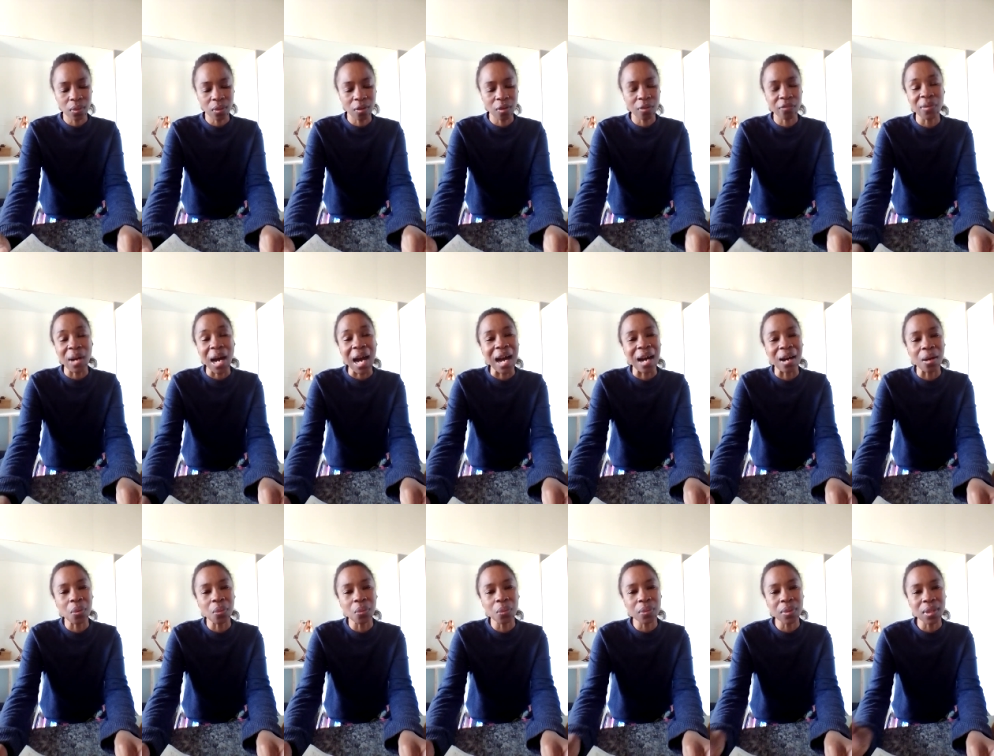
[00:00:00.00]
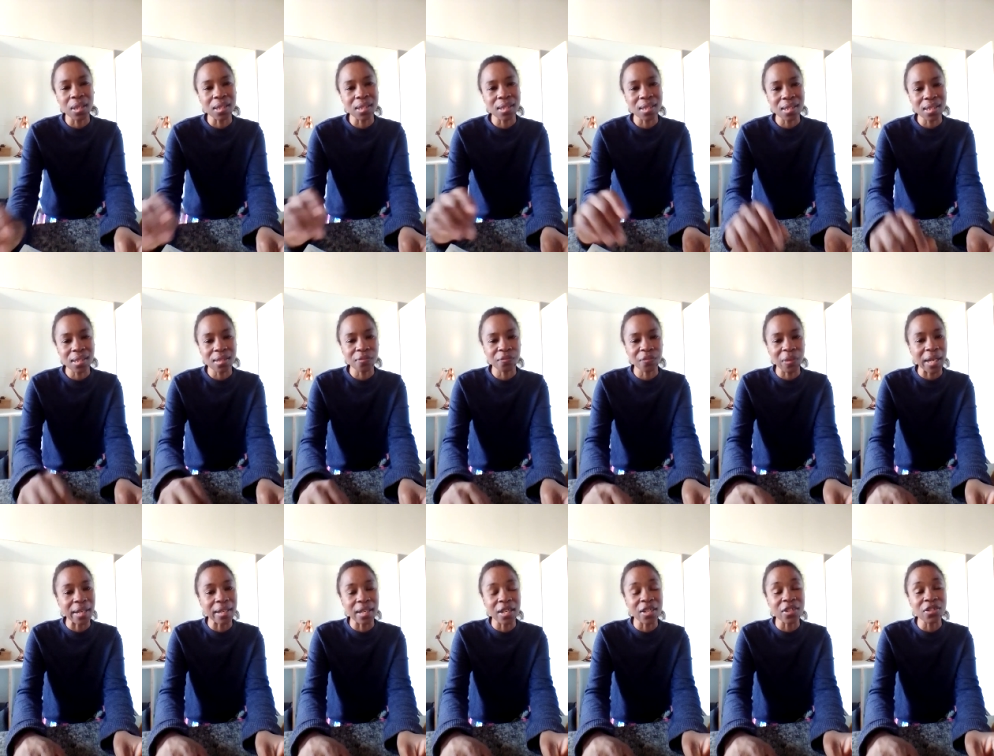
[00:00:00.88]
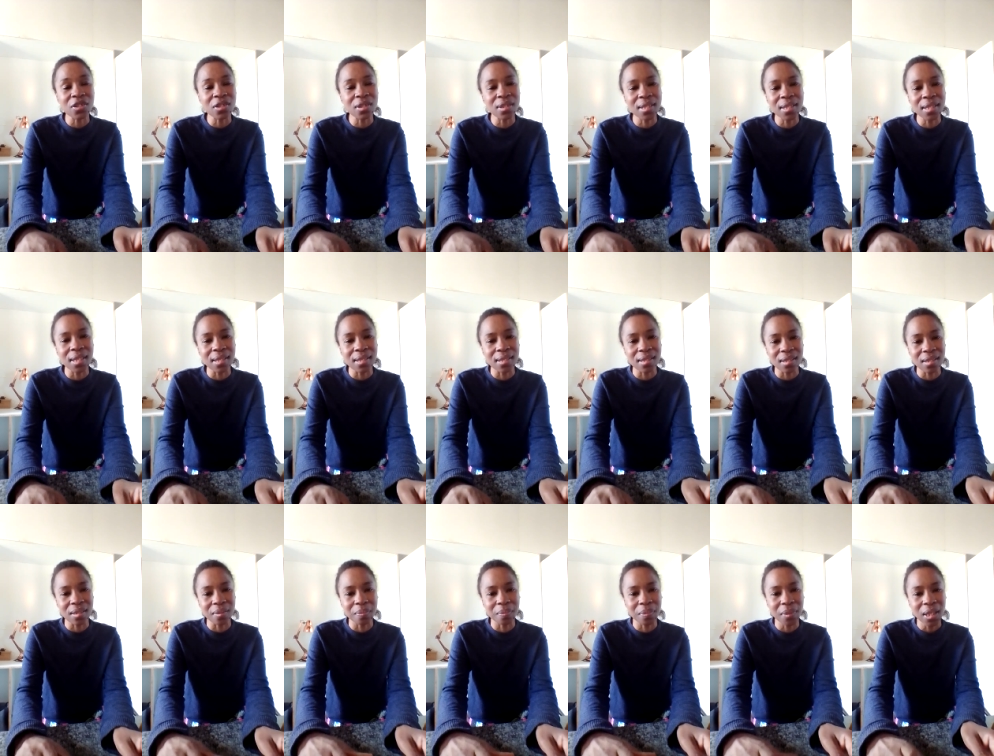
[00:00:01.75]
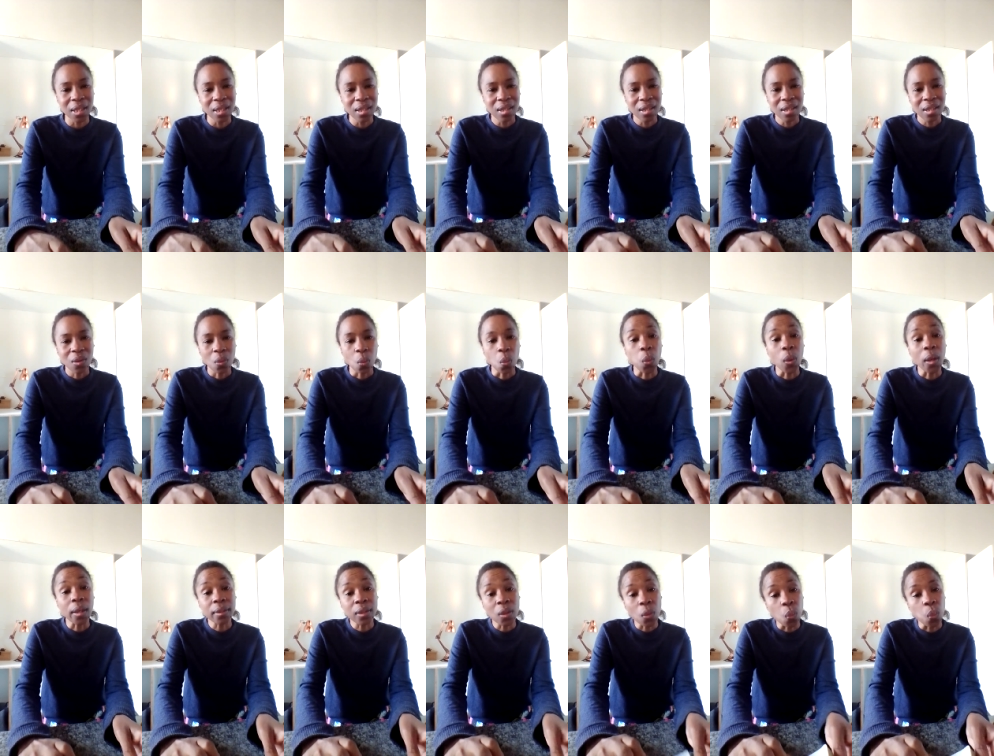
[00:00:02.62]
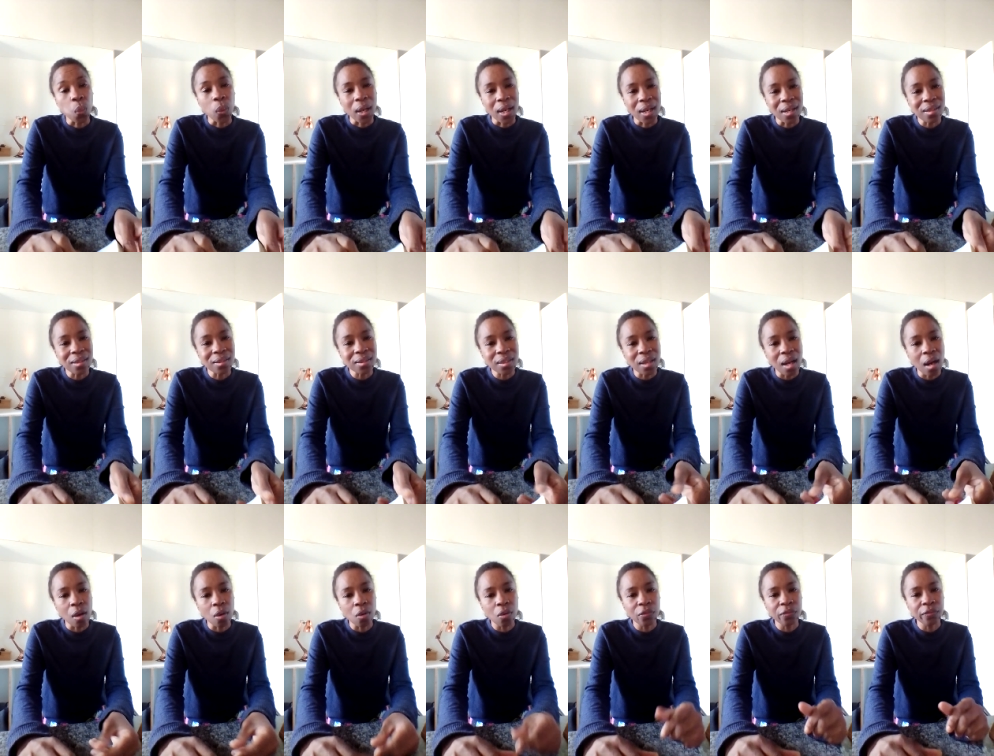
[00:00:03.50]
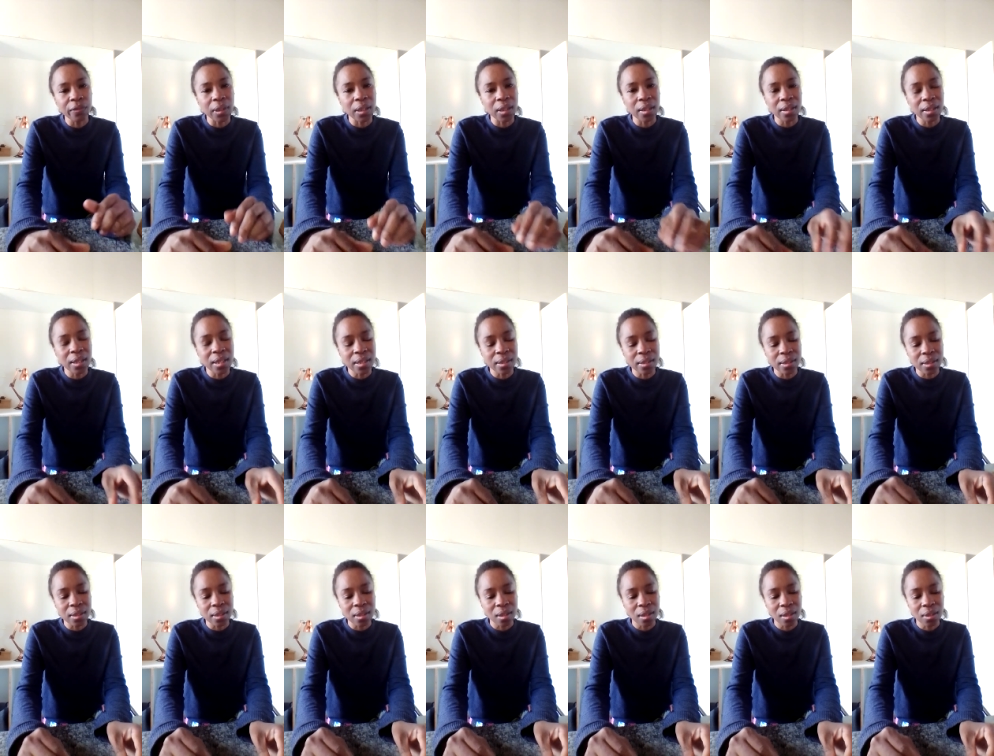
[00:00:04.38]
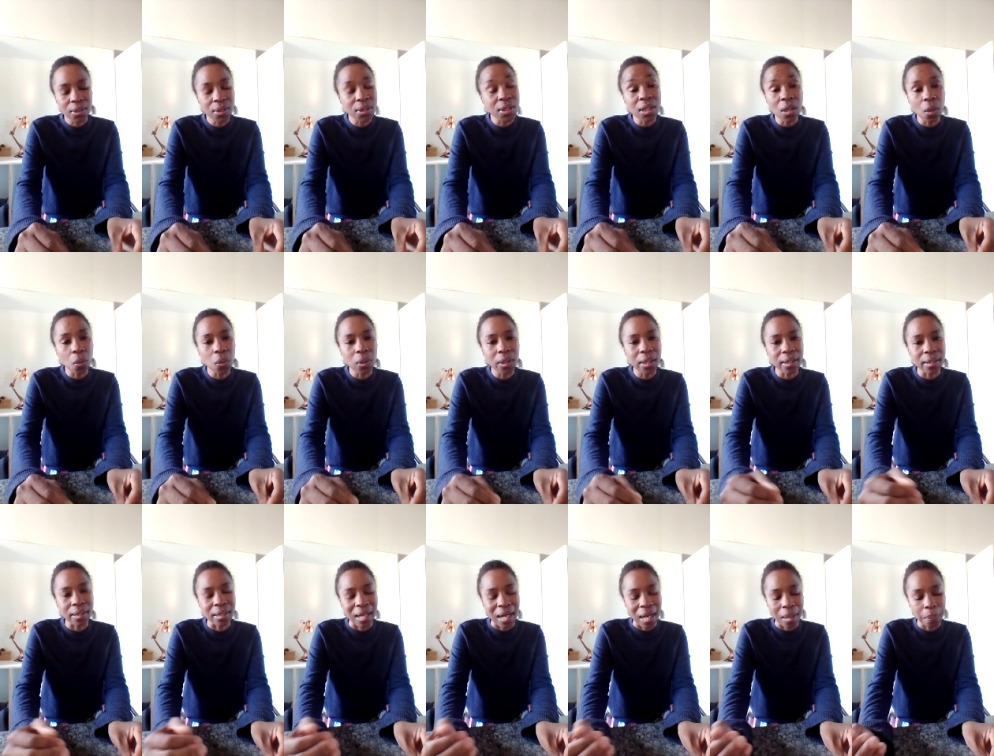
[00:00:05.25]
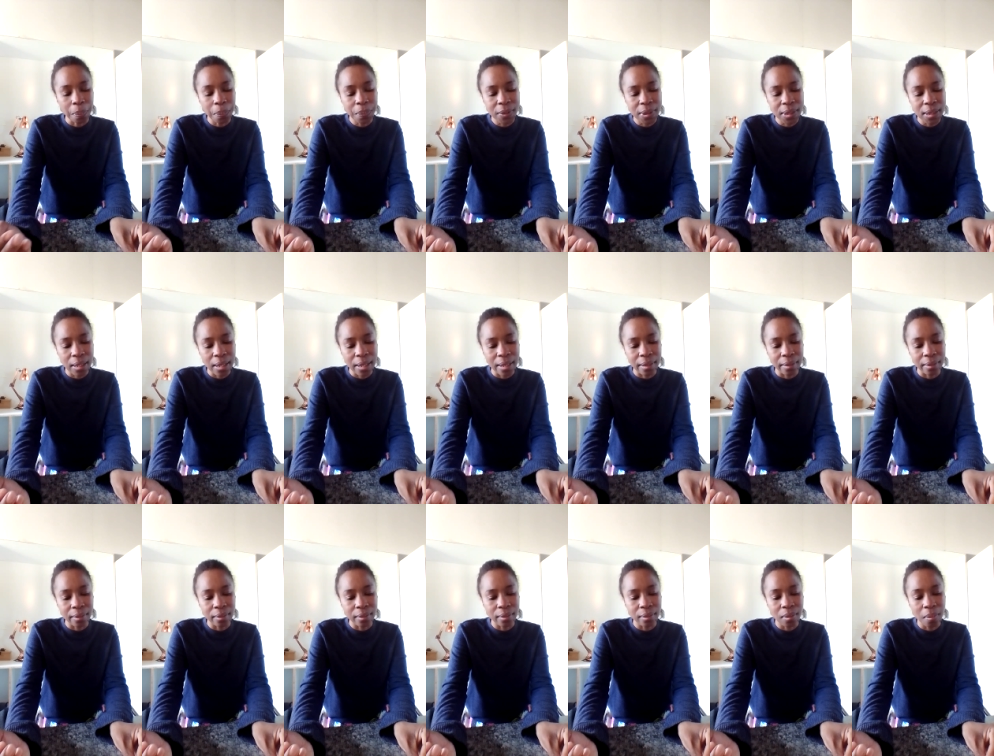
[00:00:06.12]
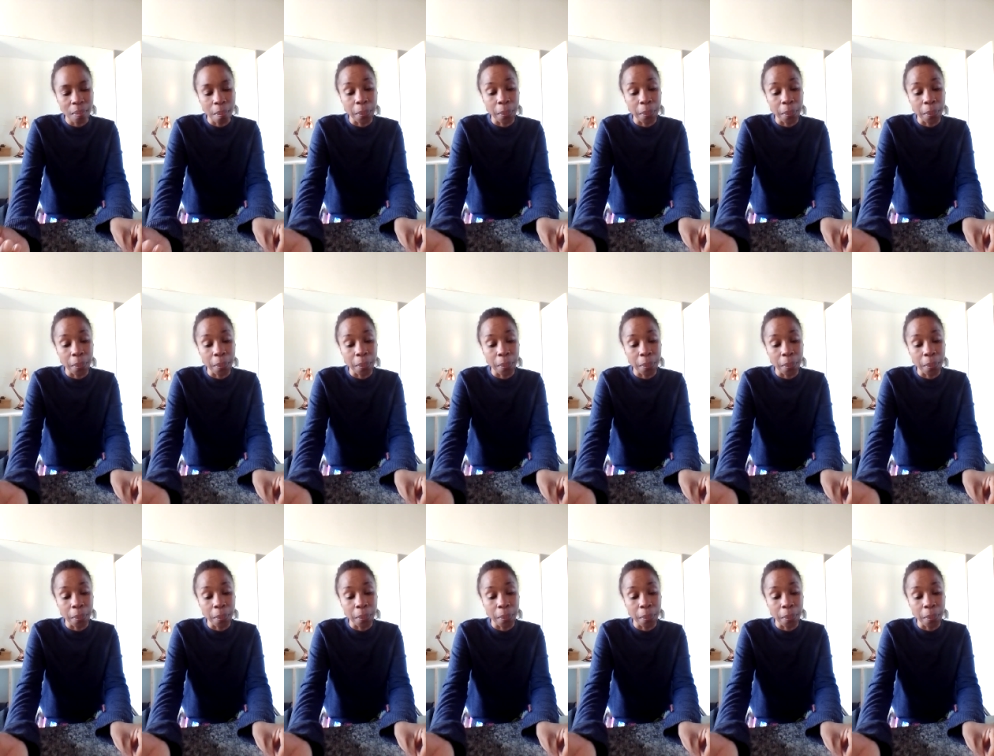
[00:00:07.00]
of how this financial system, the world over, is so corrupt and